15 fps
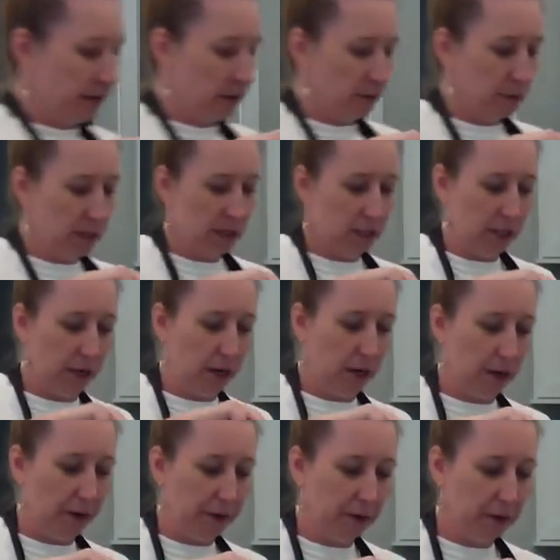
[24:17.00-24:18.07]
let me see
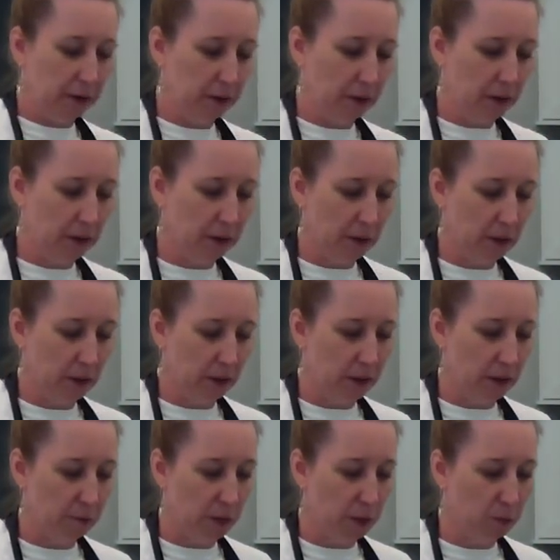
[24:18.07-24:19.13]
here.
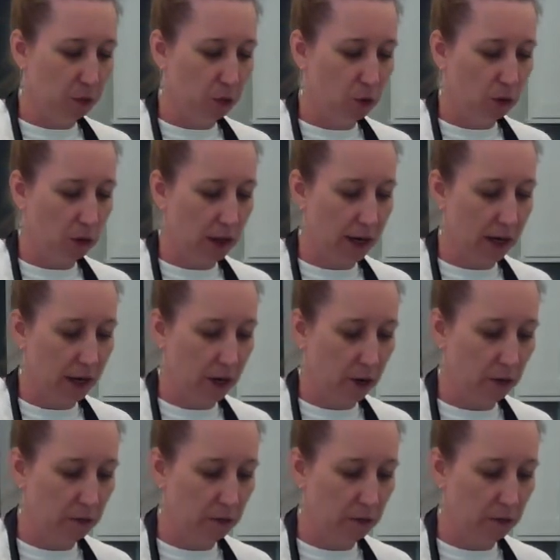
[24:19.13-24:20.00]
Let me pull out,